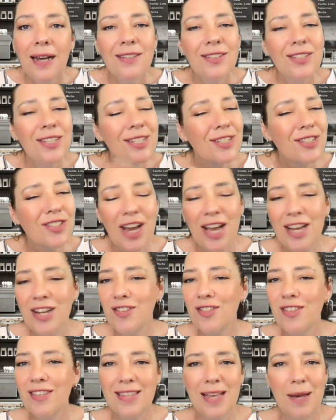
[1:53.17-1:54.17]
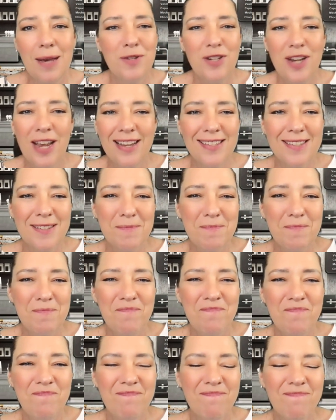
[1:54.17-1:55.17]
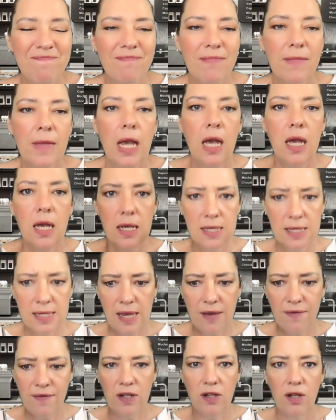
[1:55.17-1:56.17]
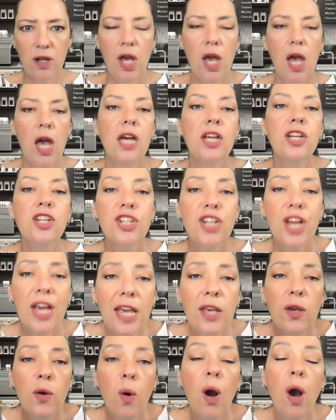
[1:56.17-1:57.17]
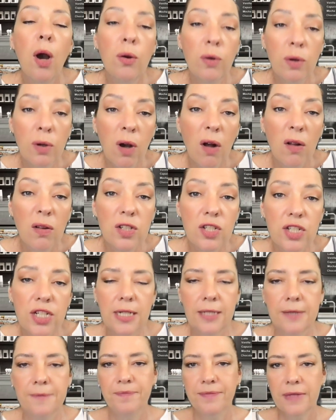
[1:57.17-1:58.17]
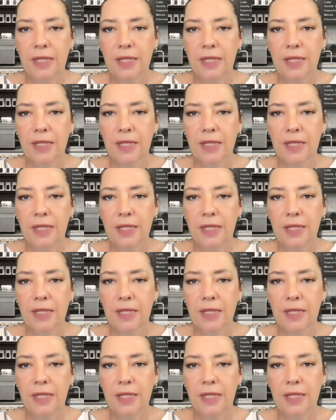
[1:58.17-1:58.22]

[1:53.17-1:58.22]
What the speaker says: just change the subject. 7, share your own culture.